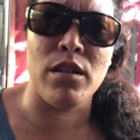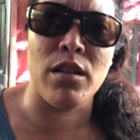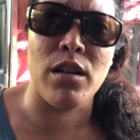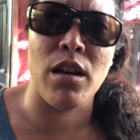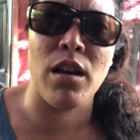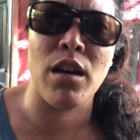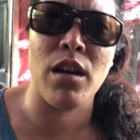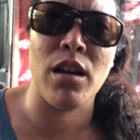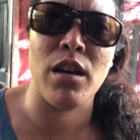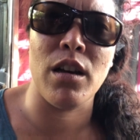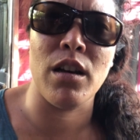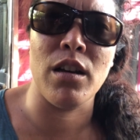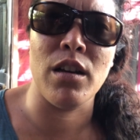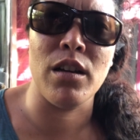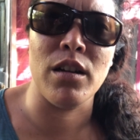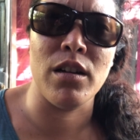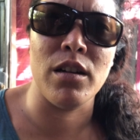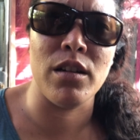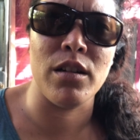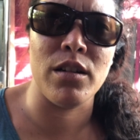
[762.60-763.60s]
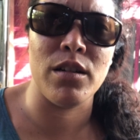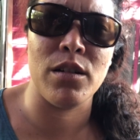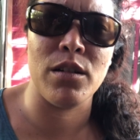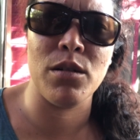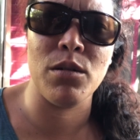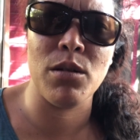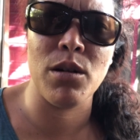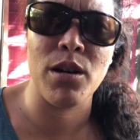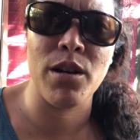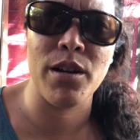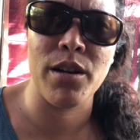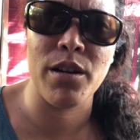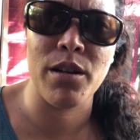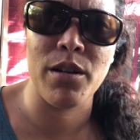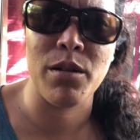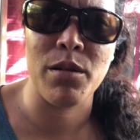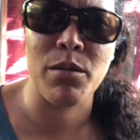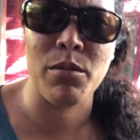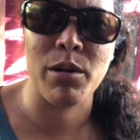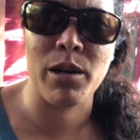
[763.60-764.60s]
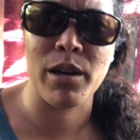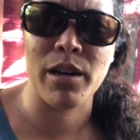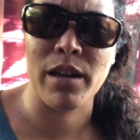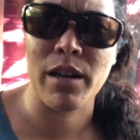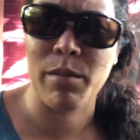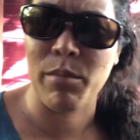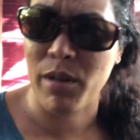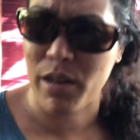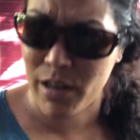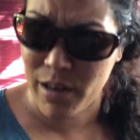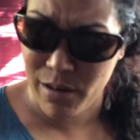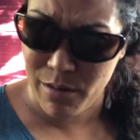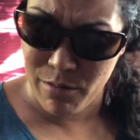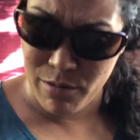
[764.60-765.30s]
Huh? Who are you? Where am I?